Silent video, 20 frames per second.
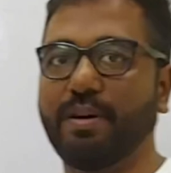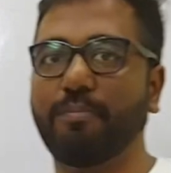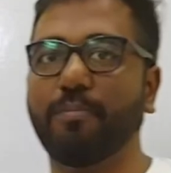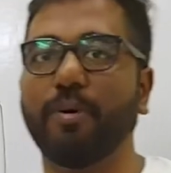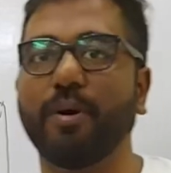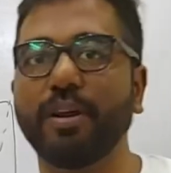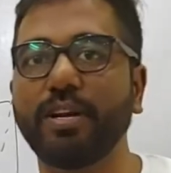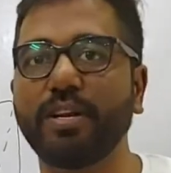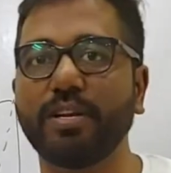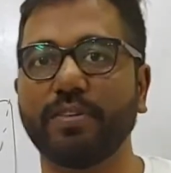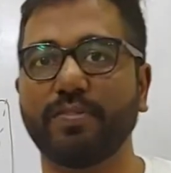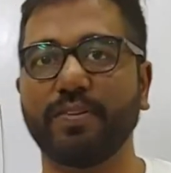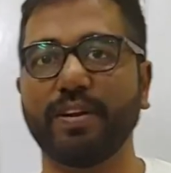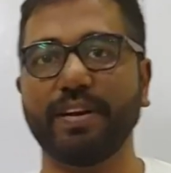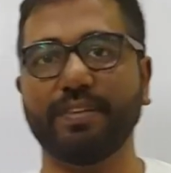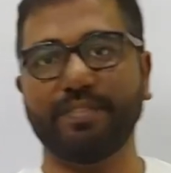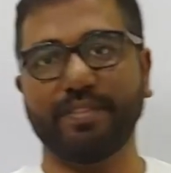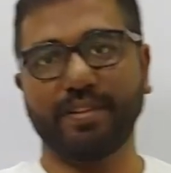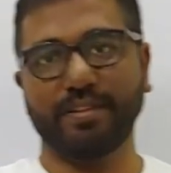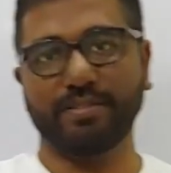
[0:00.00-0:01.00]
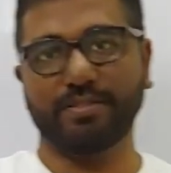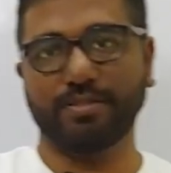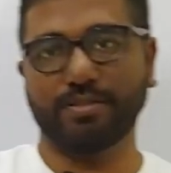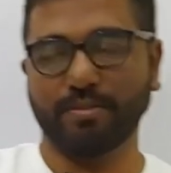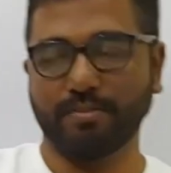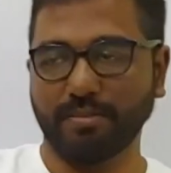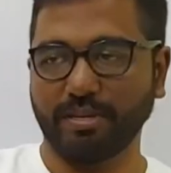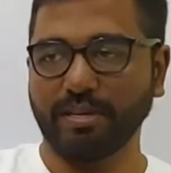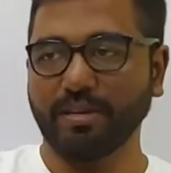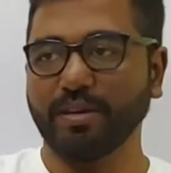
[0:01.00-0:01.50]
point of reference
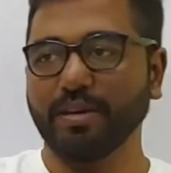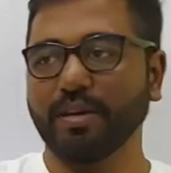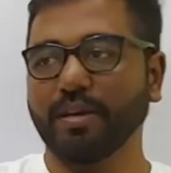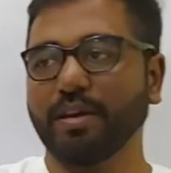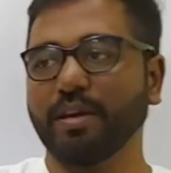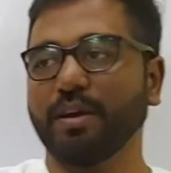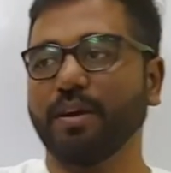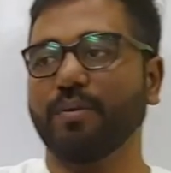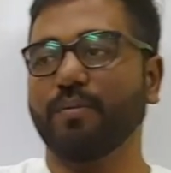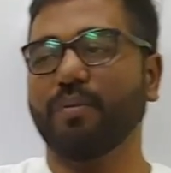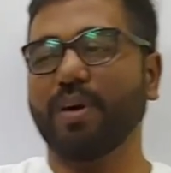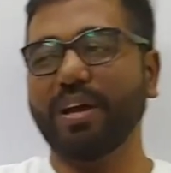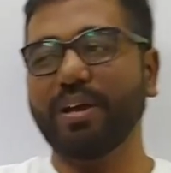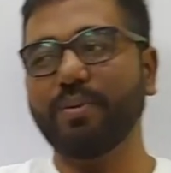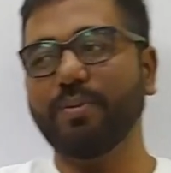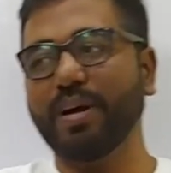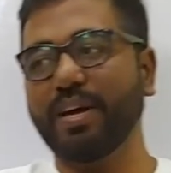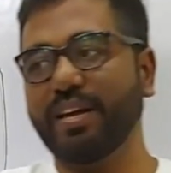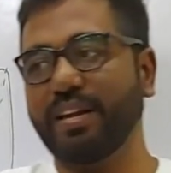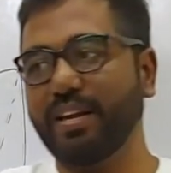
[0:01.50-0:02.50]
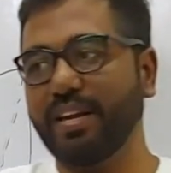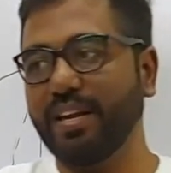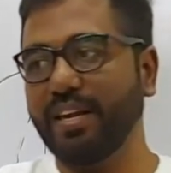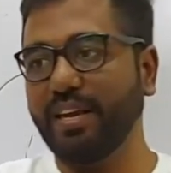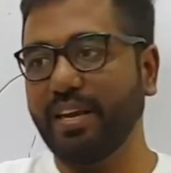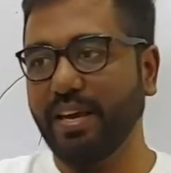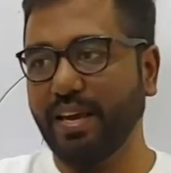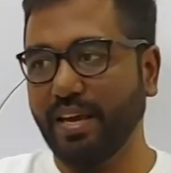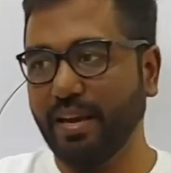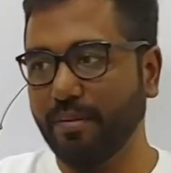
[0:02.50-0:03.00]
to me. Why do I really
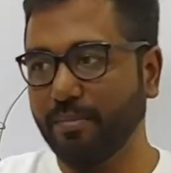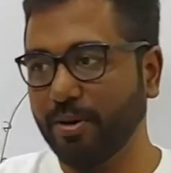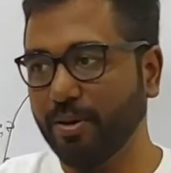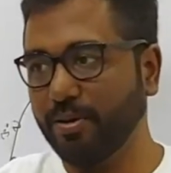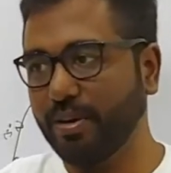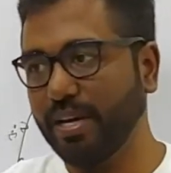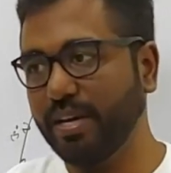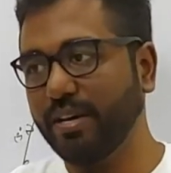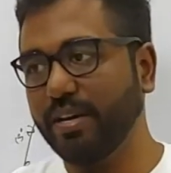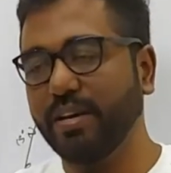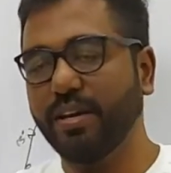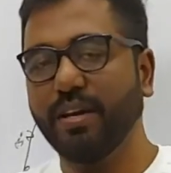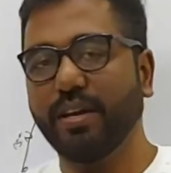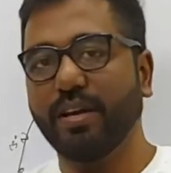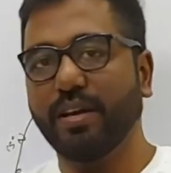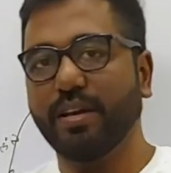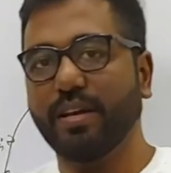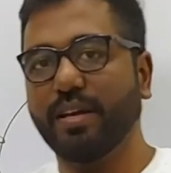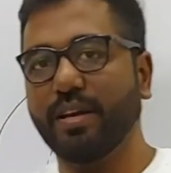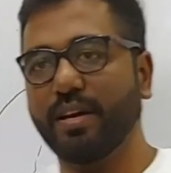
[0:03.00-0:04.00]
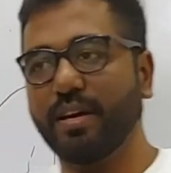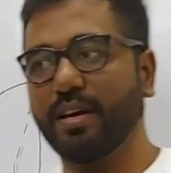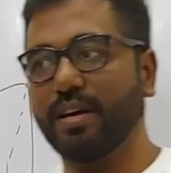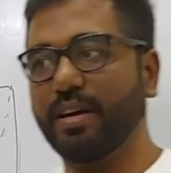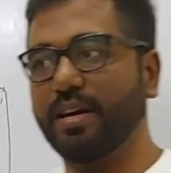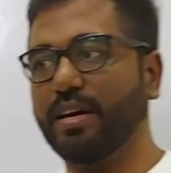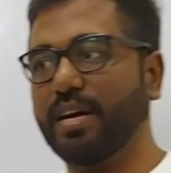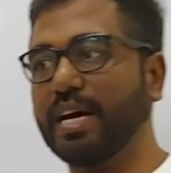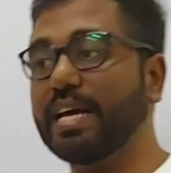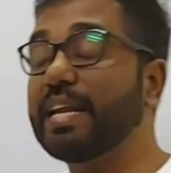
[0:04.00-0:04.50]
care about it?
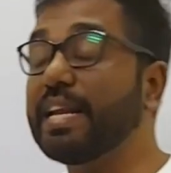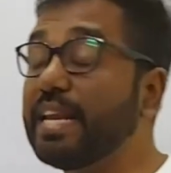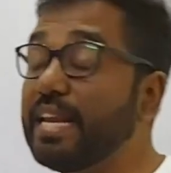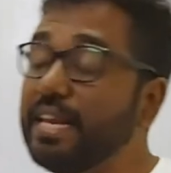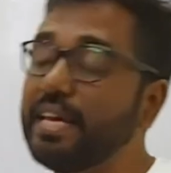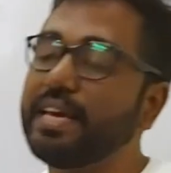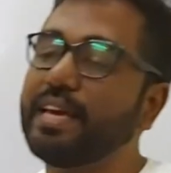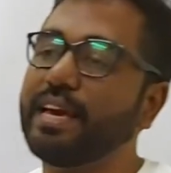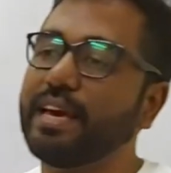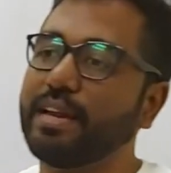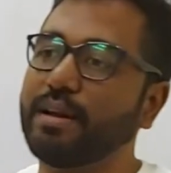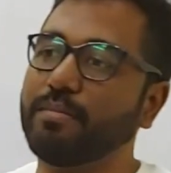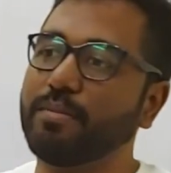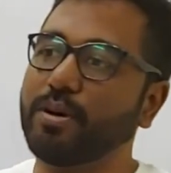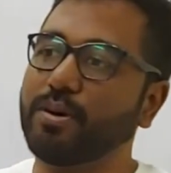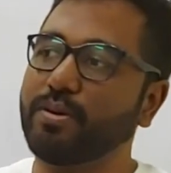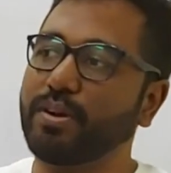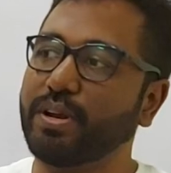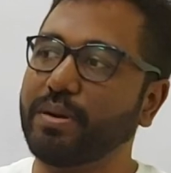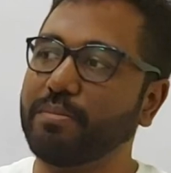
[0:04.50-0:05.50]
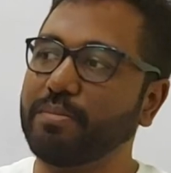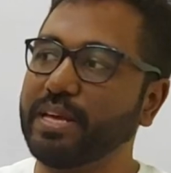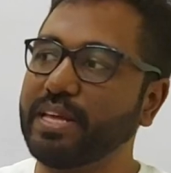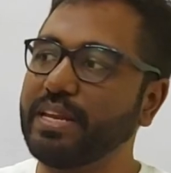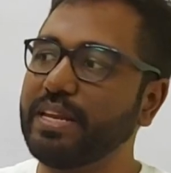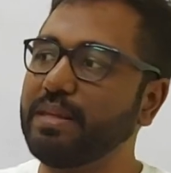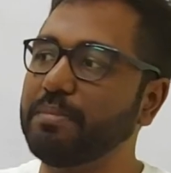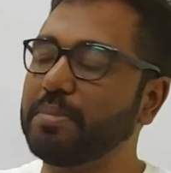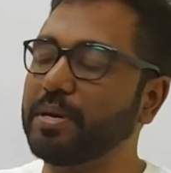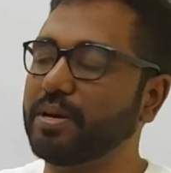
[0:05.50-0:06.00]
I really care about it
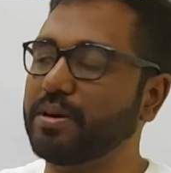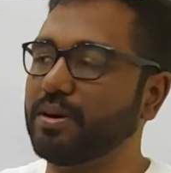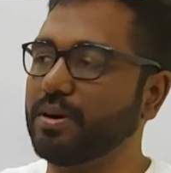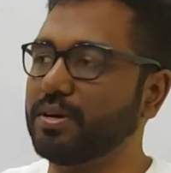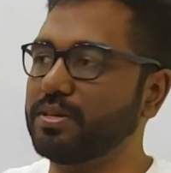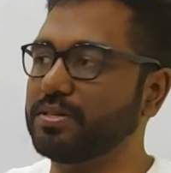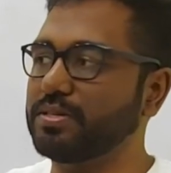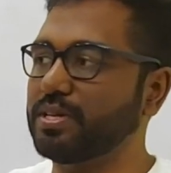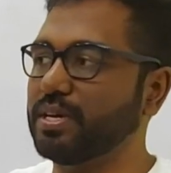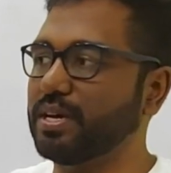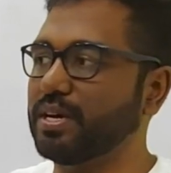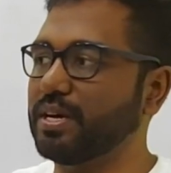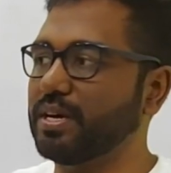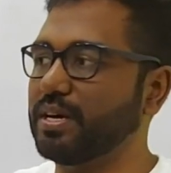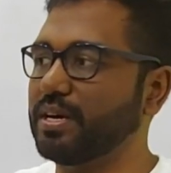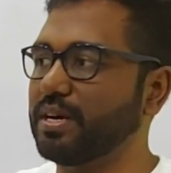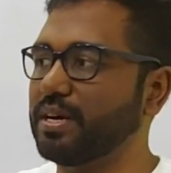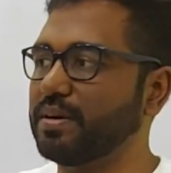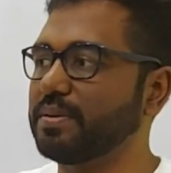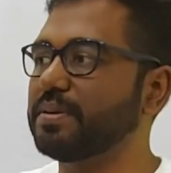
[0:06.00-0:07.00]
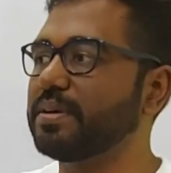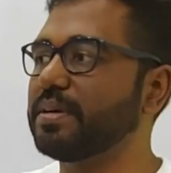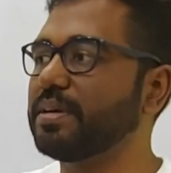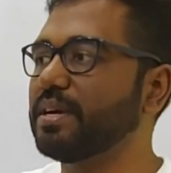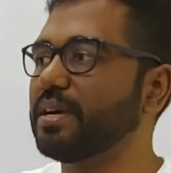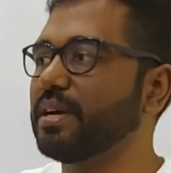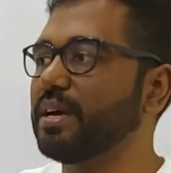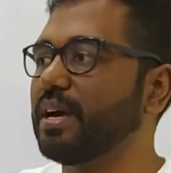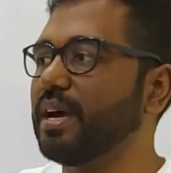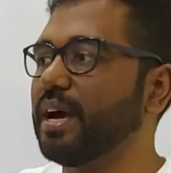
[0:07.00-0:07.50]
mainly because
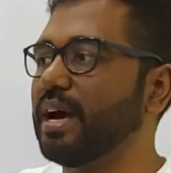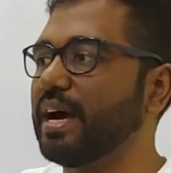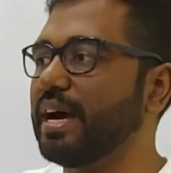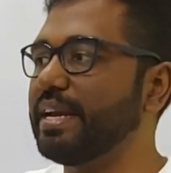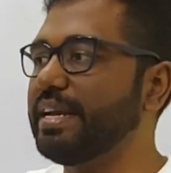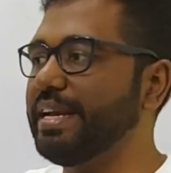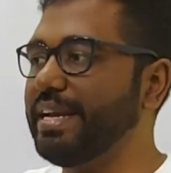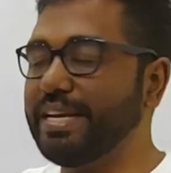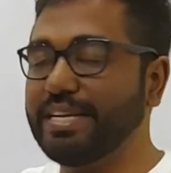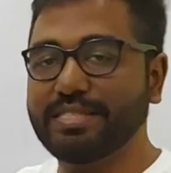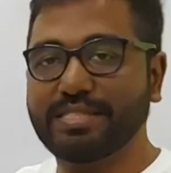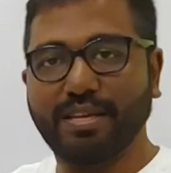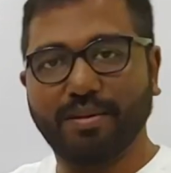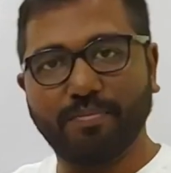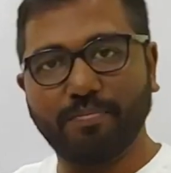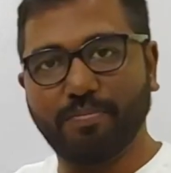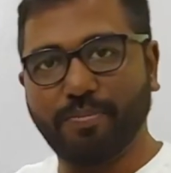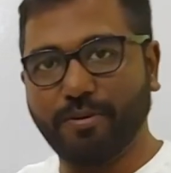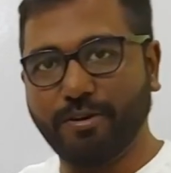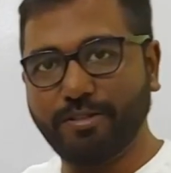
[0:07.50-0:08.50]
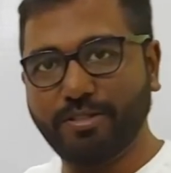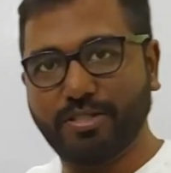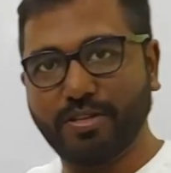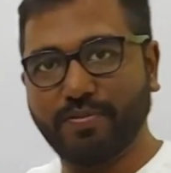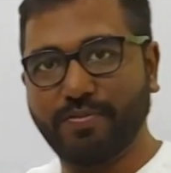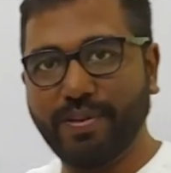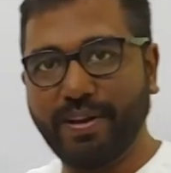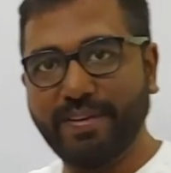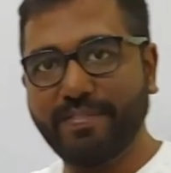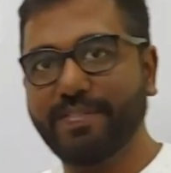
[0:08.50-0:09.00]
I need some points
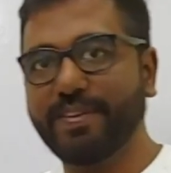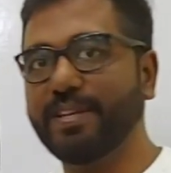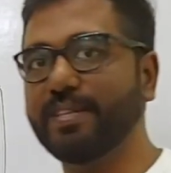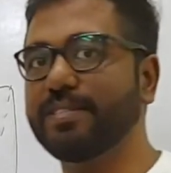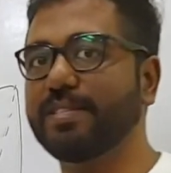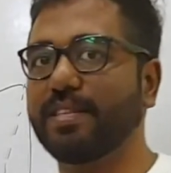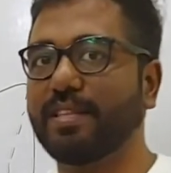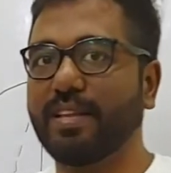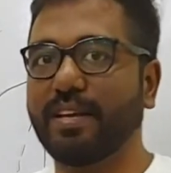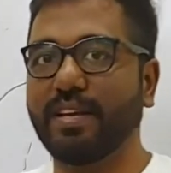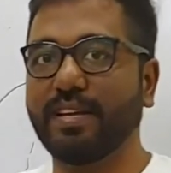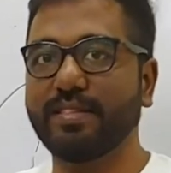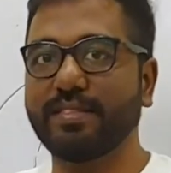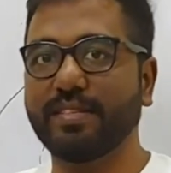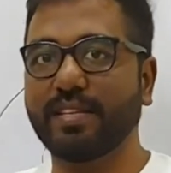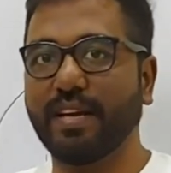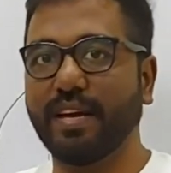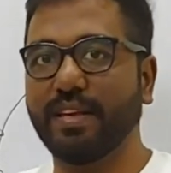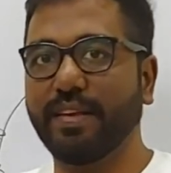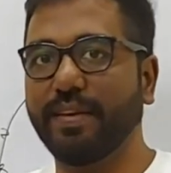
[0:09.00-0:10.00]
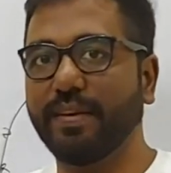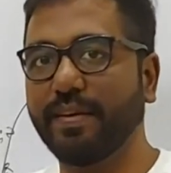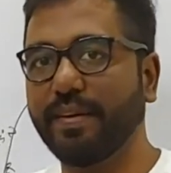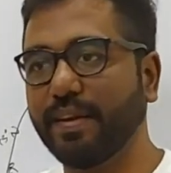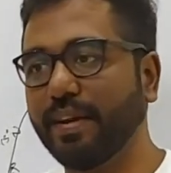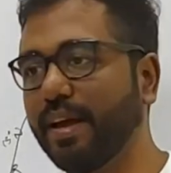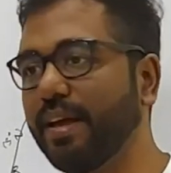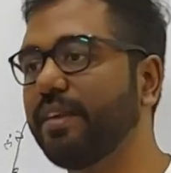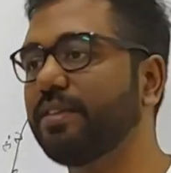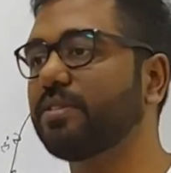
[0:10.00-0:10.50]
of reference in the night sky,
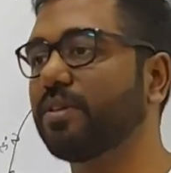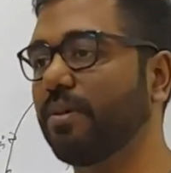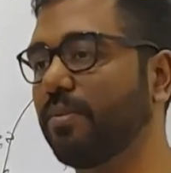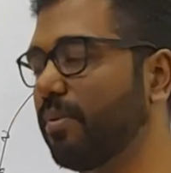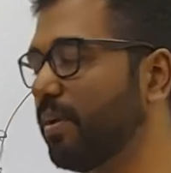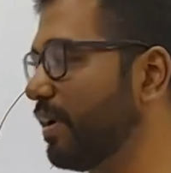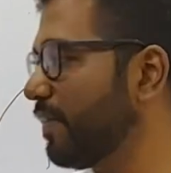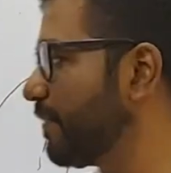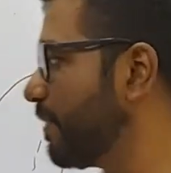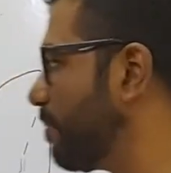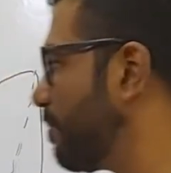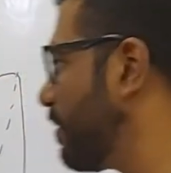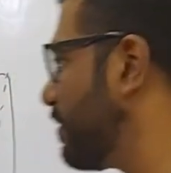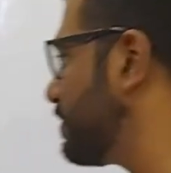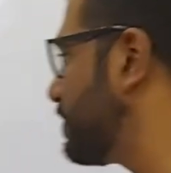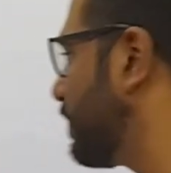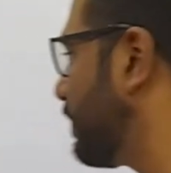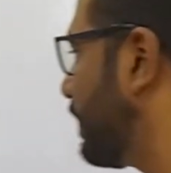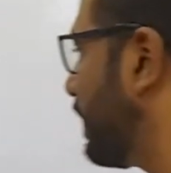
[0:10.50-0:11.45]
right? So one of the points of